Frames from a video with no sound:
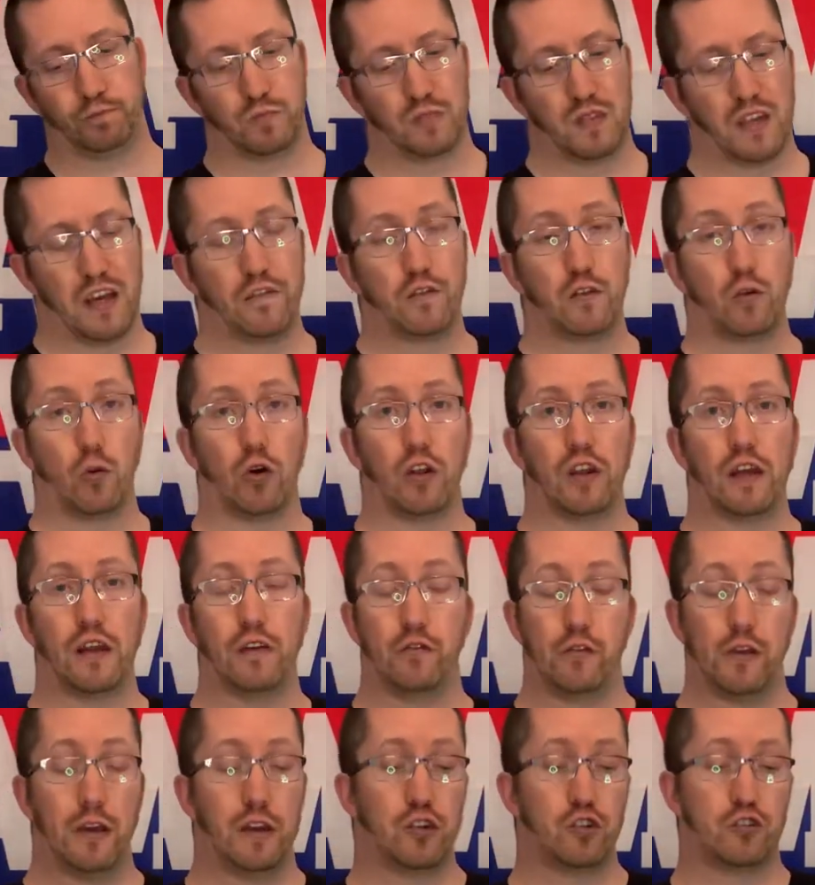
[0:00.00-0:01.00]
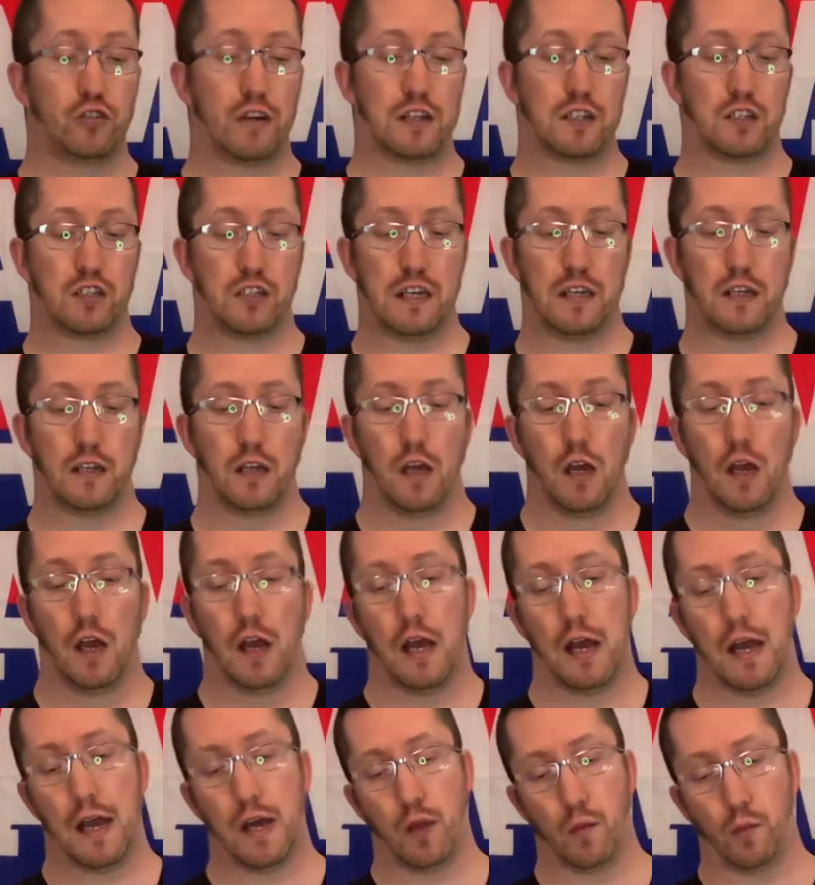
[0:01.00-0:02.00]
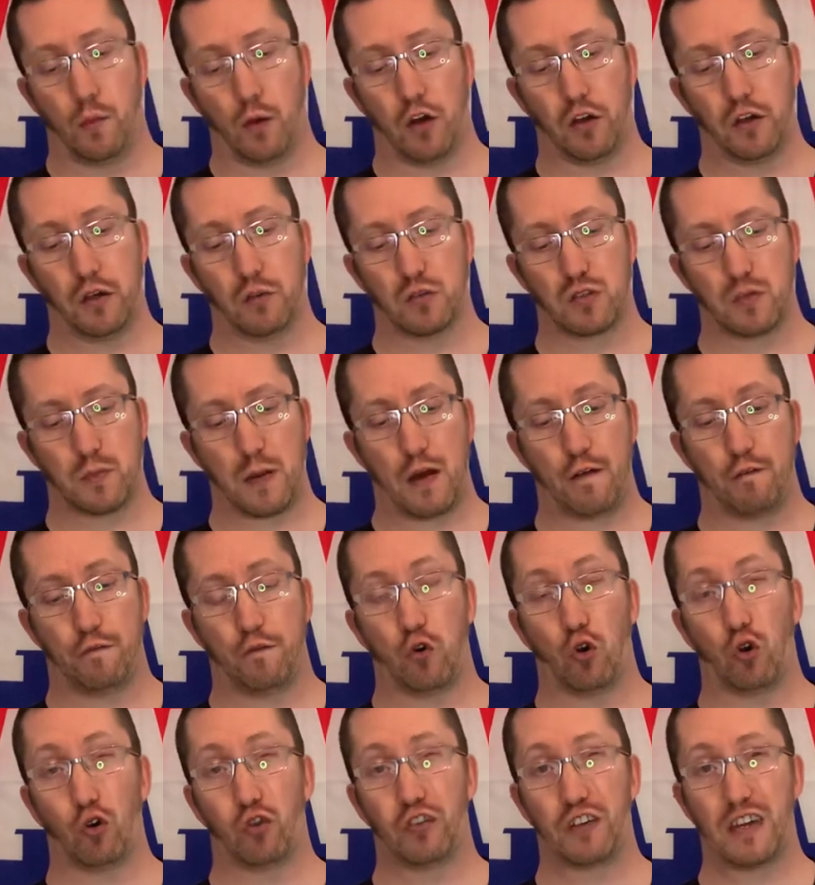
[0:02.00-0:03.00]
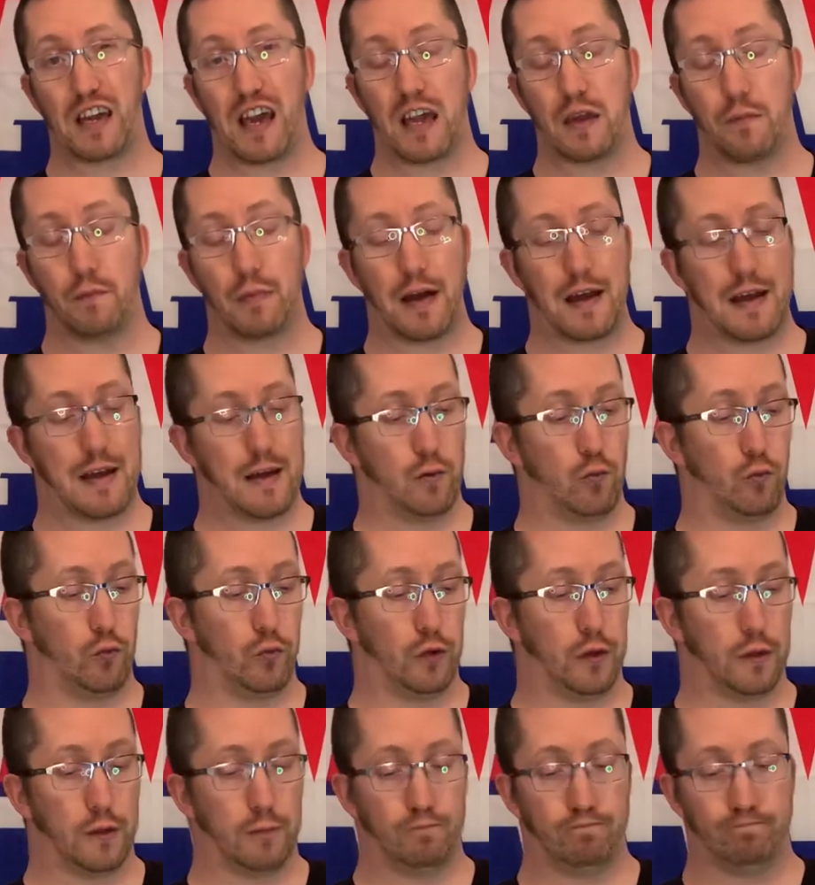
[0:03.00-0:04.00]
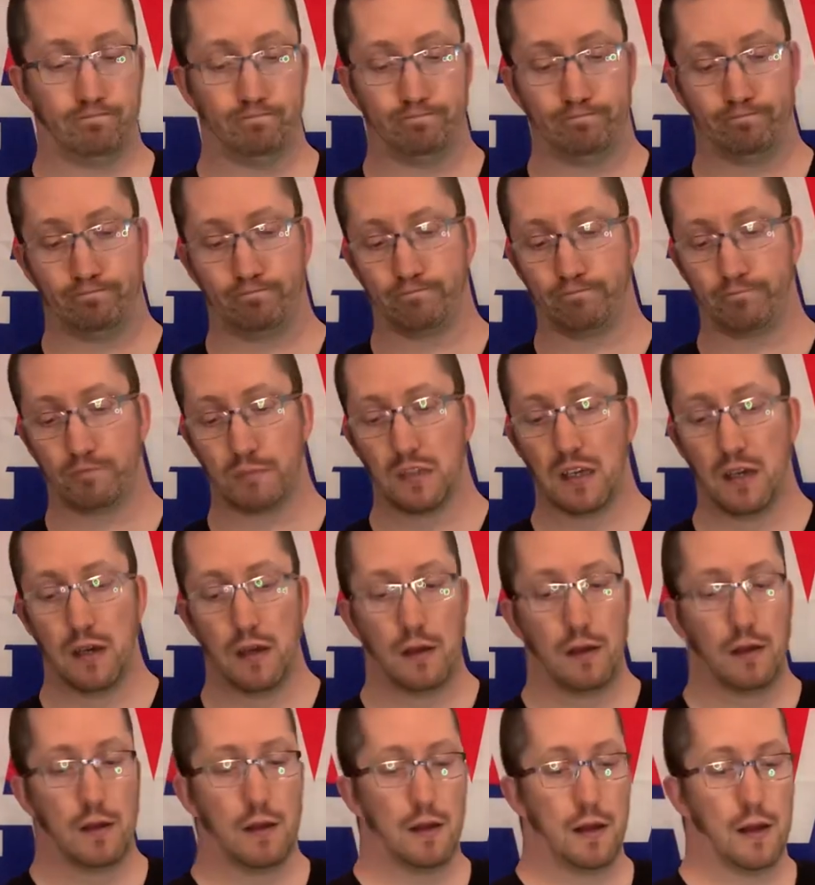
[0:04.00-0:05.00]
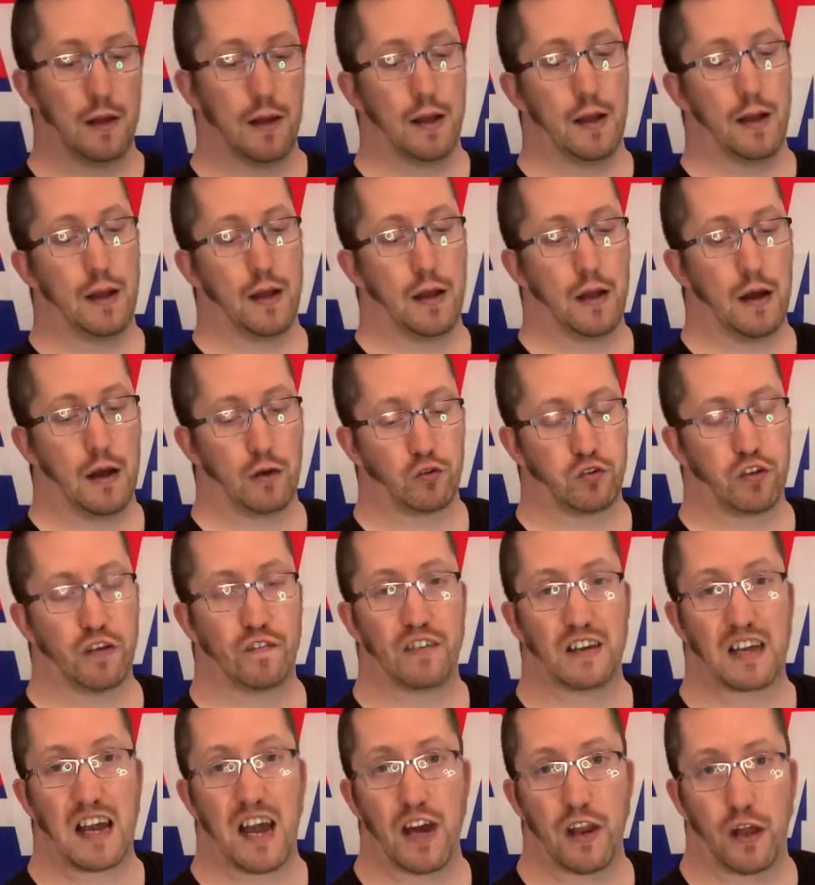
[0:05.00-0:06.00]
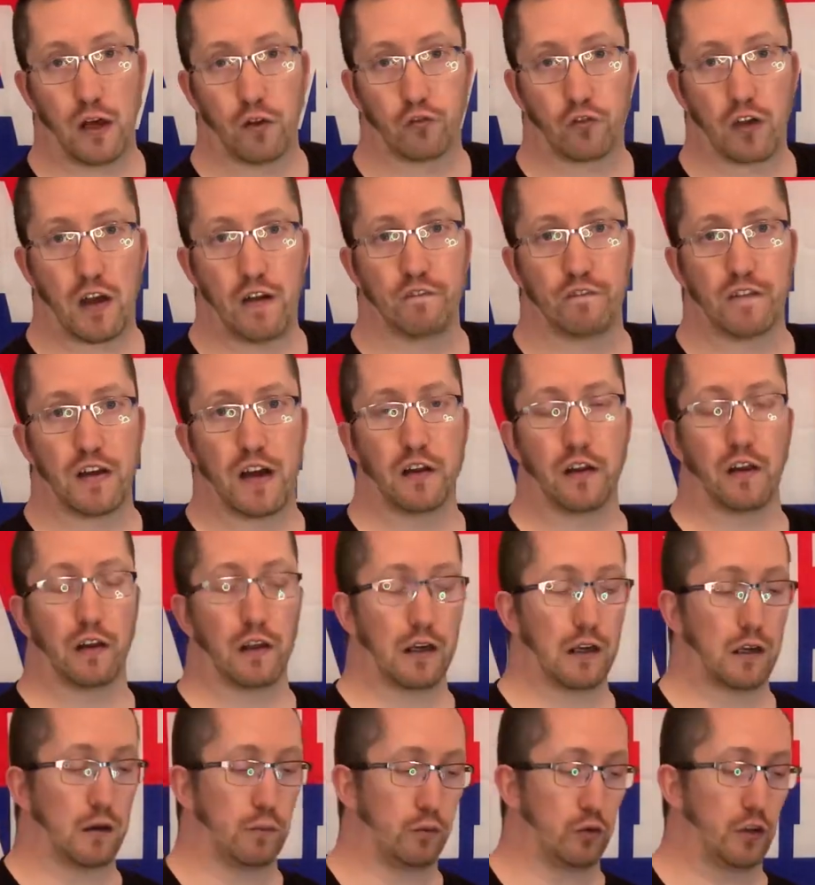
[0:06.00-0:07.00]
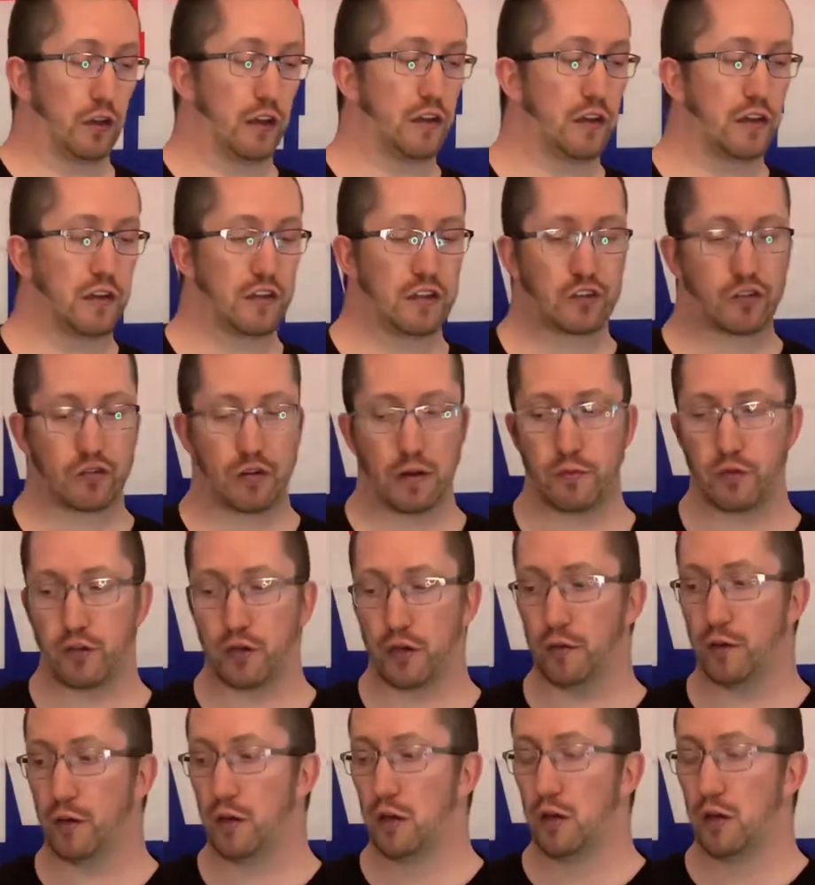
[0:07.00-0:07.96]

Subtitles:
If you're interested, the body was about £48. If I can, I'll try and find a link to put in the description.